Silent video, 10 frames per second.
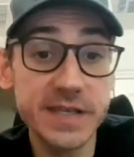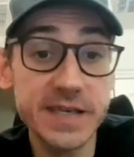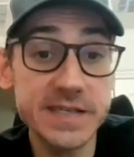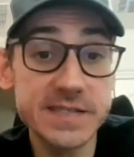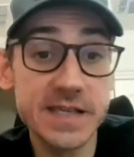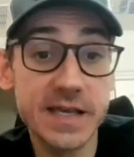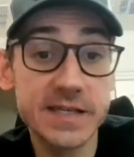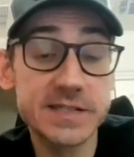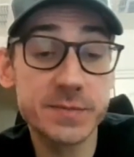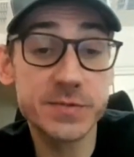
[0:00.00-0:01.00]
please
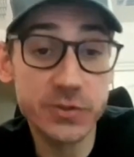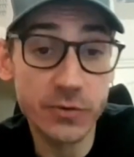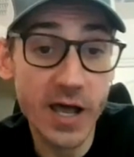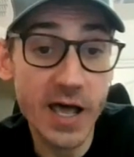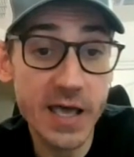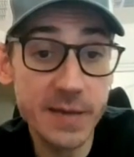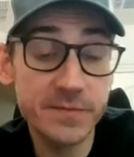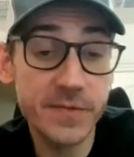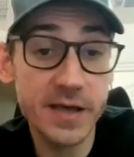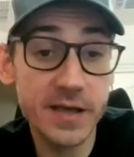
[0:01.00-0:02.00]

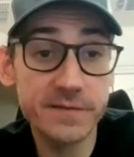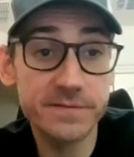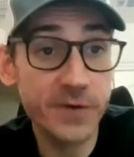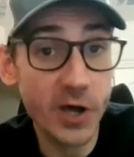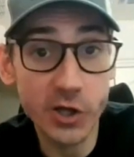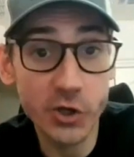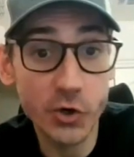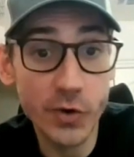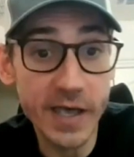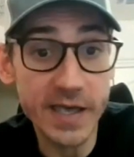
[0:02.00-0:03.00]
subscribe,
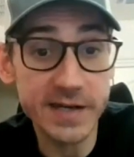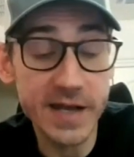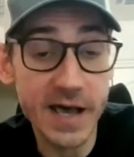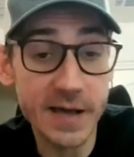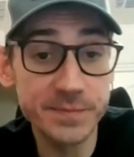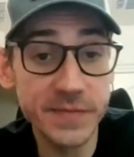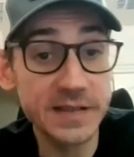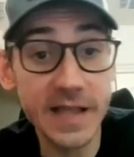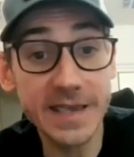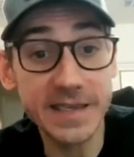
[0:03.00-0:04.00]
follow, and uh,
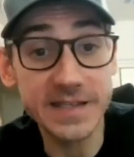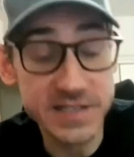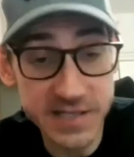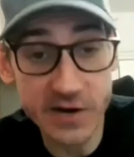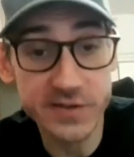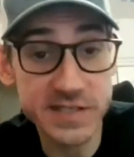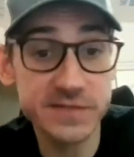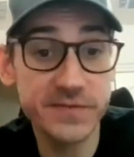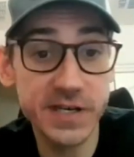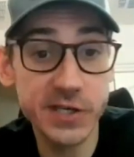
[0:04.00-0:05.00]
like and share
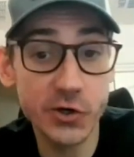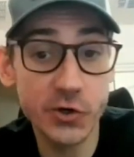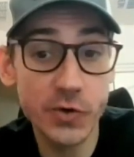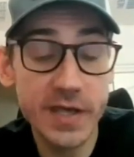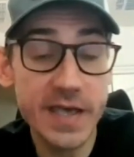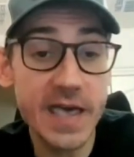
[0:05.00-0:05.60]
this video.